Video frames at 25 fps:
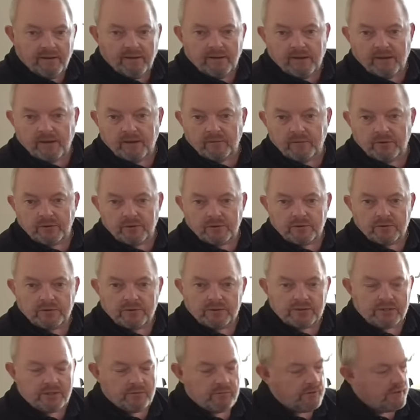and we'll
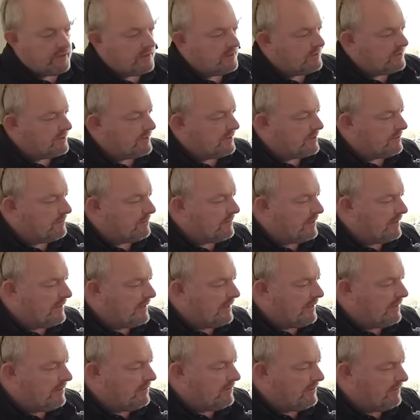see if we can sit him in
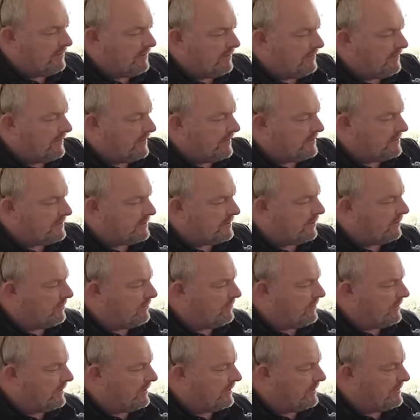there and if he fits,
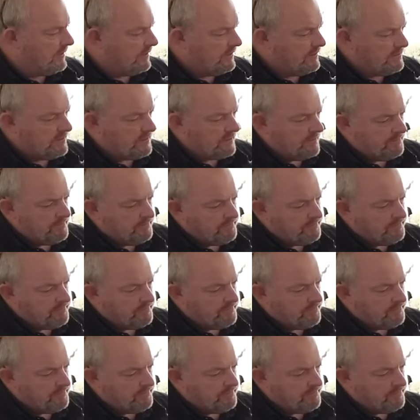hopefully he does.